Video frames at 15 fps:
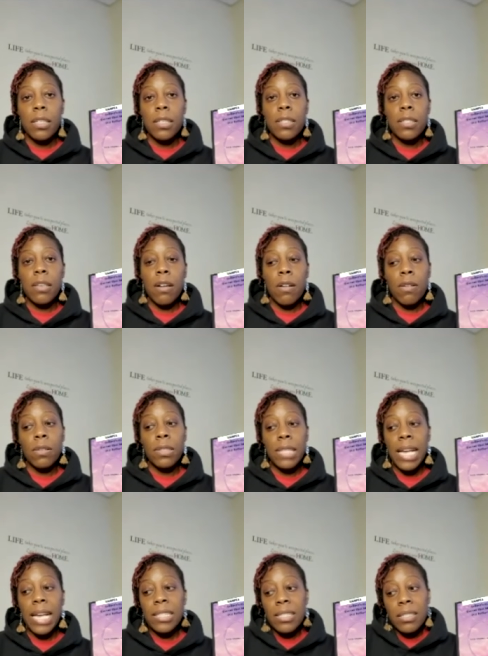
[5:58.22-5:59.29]
So
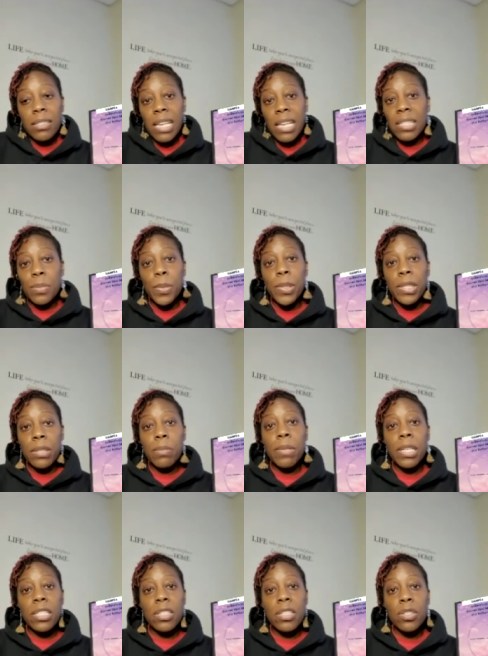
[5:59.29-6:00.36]
that's that's pretty
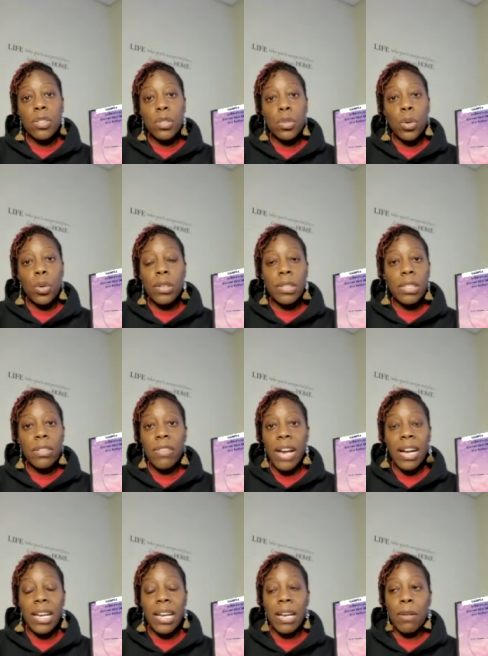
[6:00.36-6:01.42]
much the story of
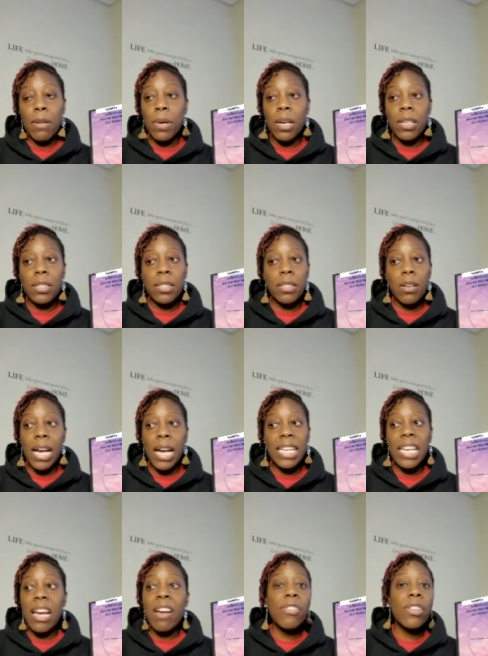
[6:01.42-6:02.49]
how that was. So I
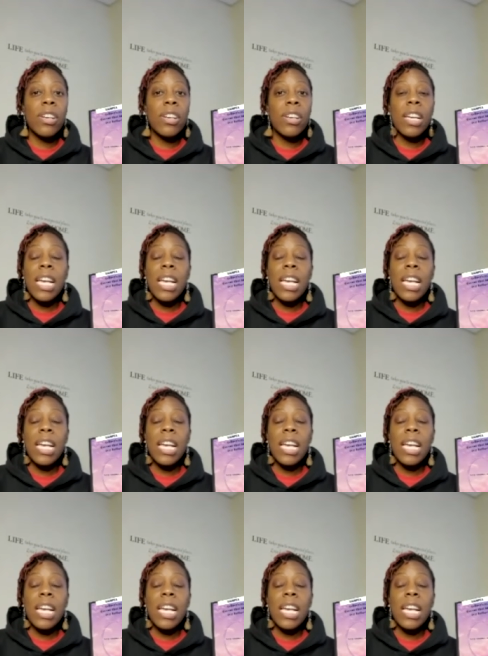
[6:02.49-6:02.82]
never,